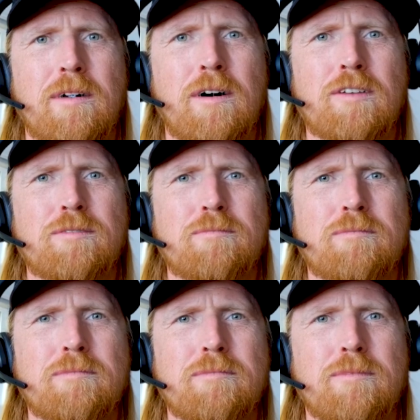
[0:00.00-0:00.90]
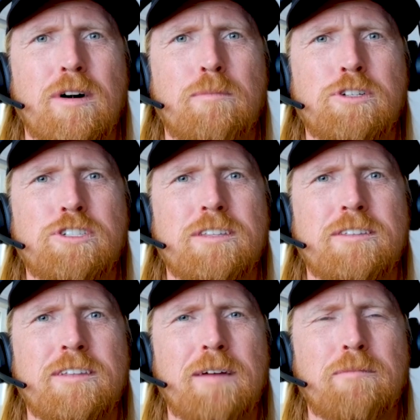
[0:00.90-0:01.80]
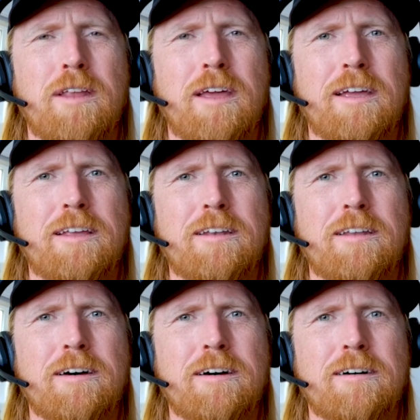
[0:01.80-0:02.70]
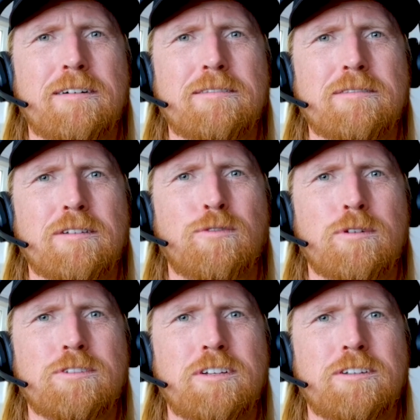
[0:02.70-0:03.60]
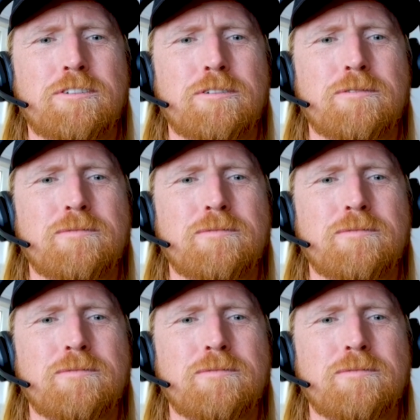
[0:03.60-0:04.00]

Awesome. Well, I appreciate the time today, and look forward to seeing you soon.